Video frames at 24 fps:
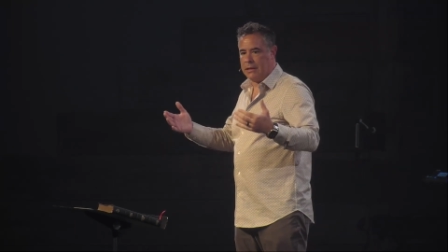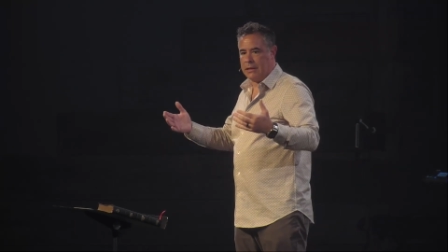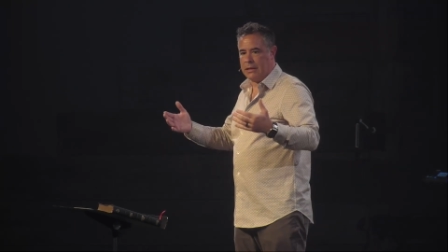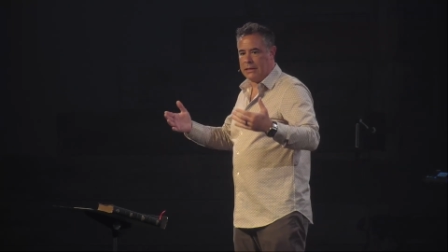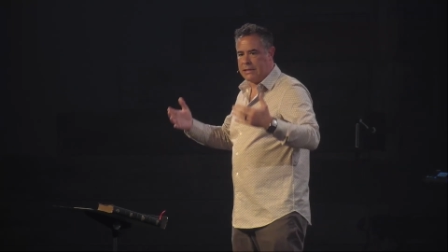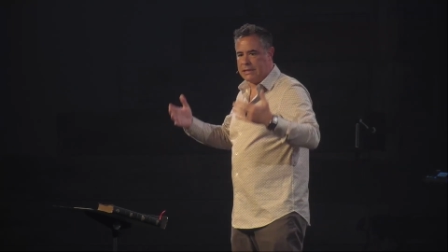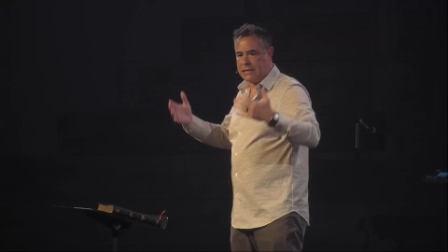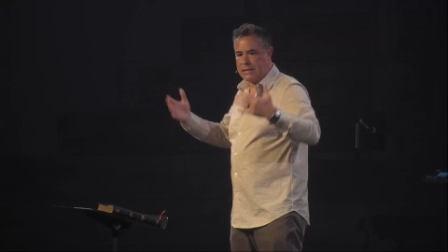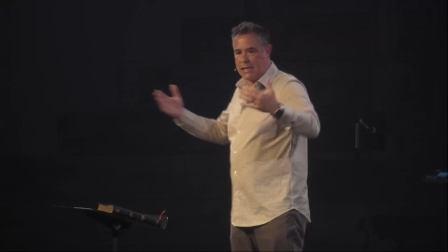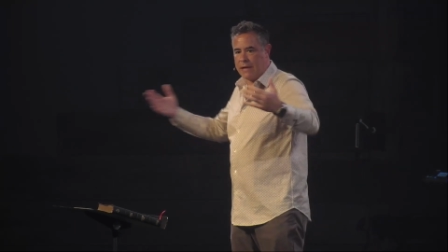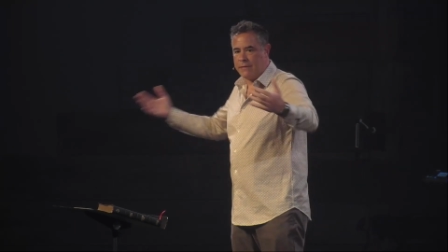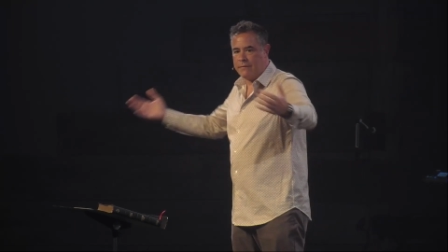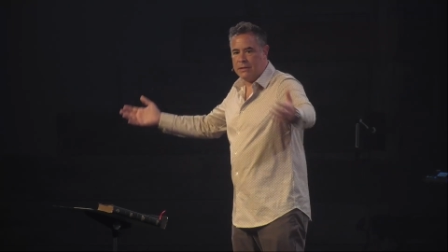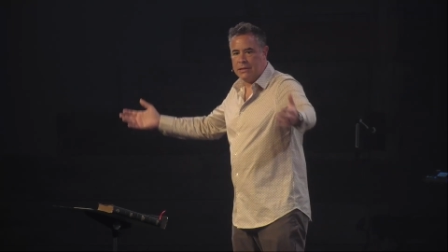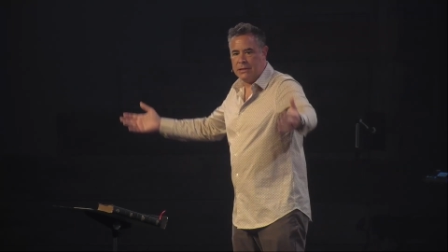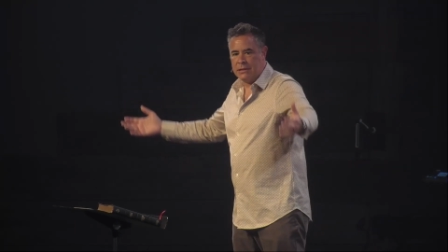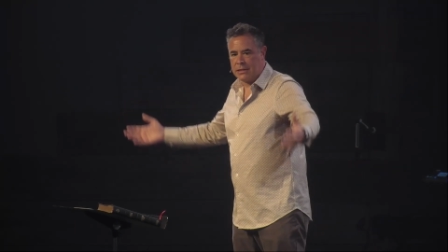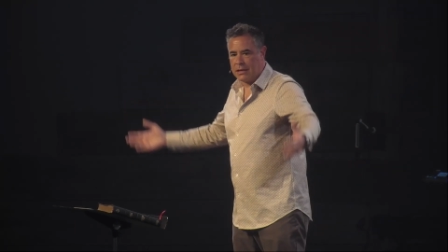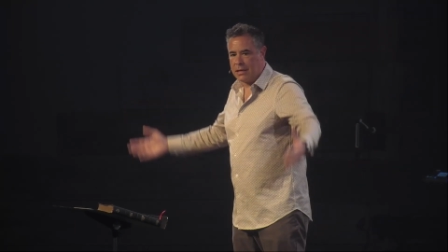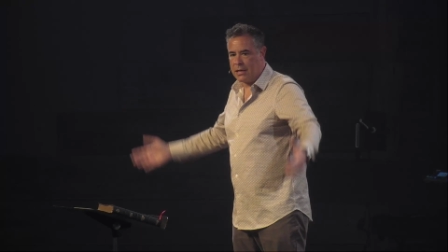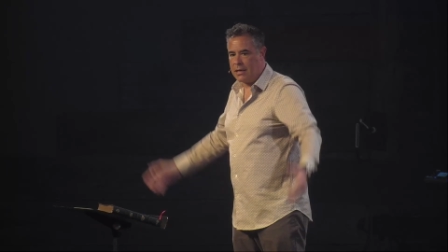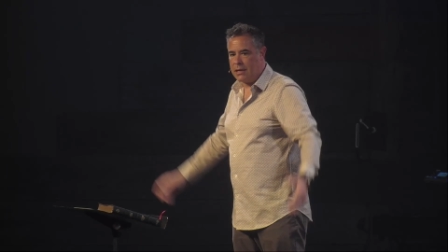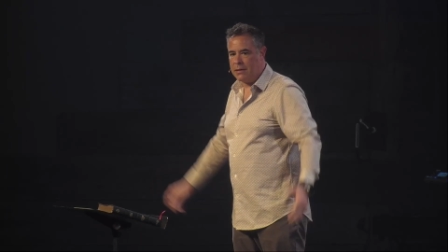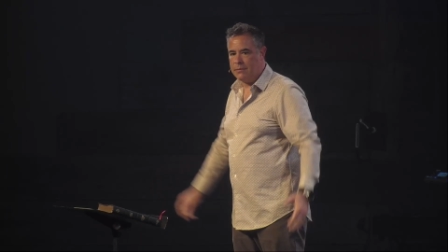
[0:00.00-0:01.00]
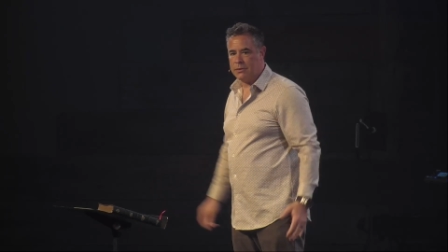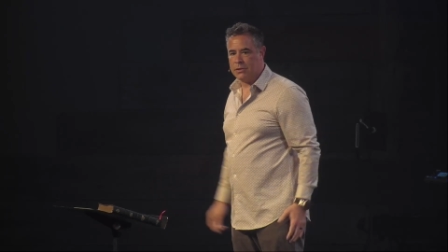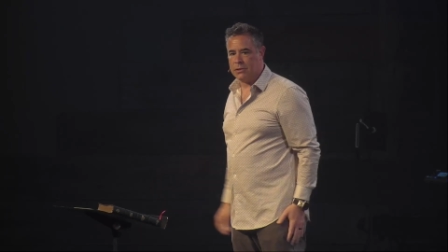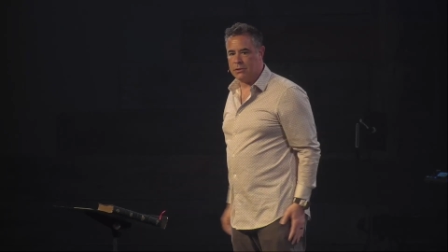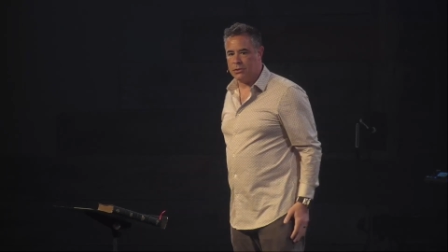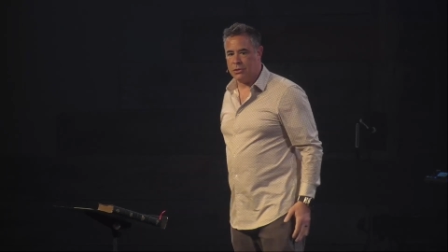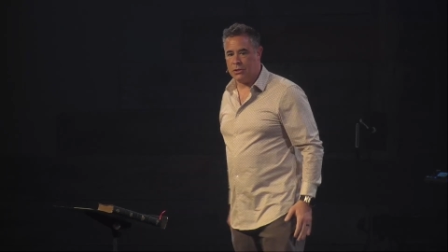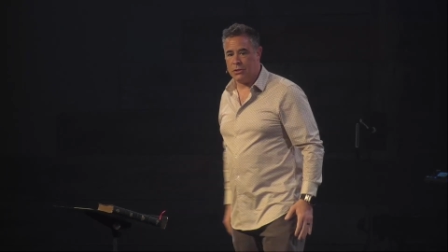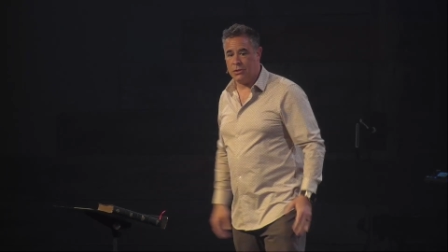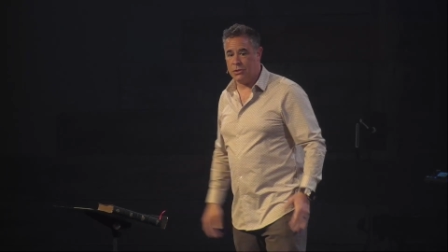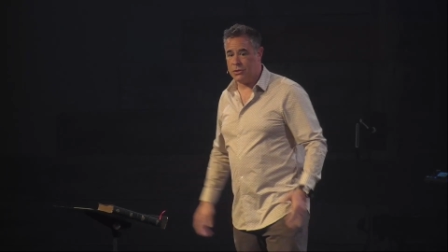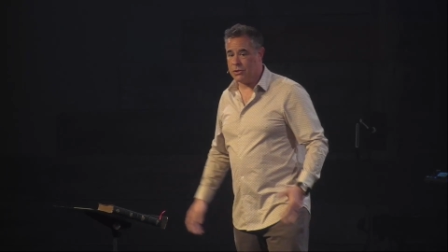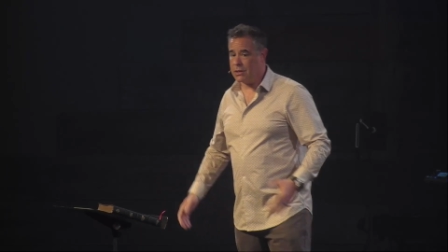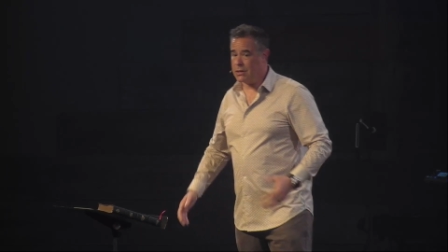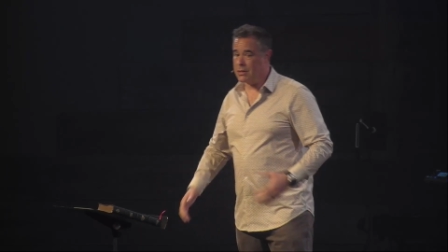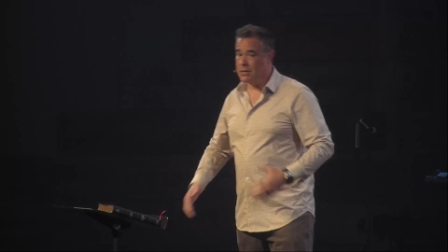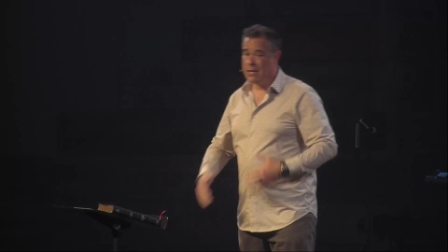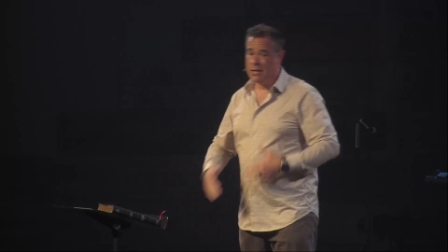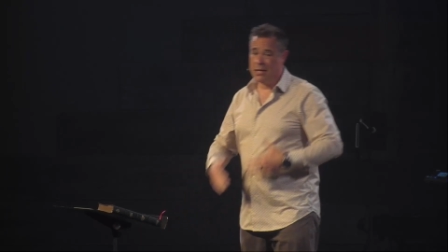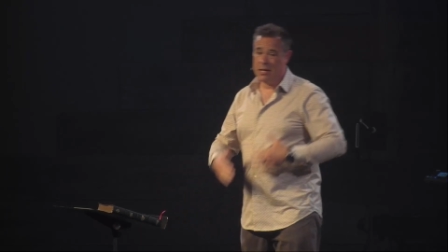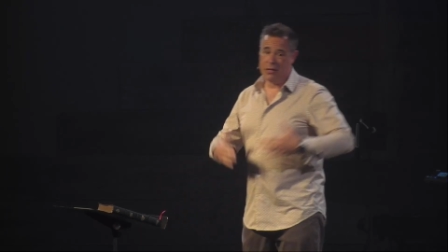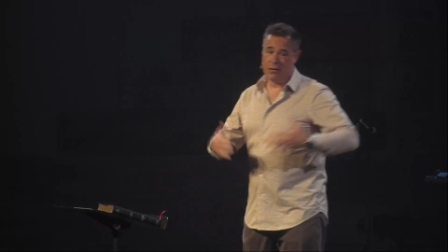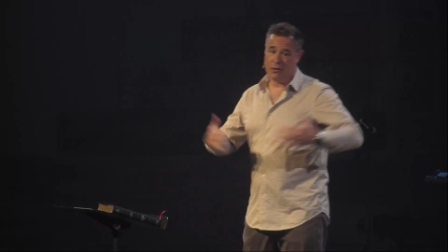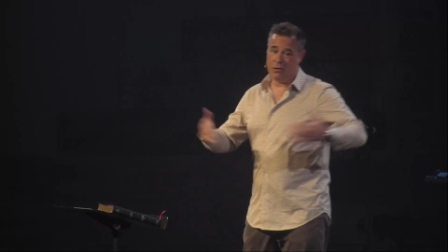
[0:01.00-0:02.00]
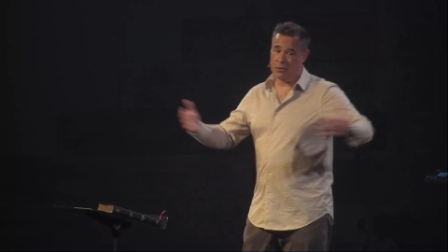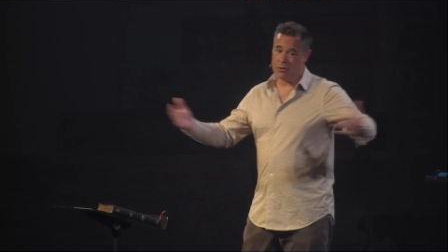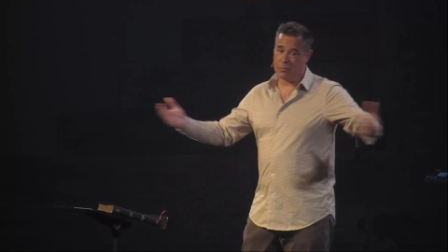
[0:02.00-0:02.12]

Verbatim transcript: Like seven times? And Jesus said, No,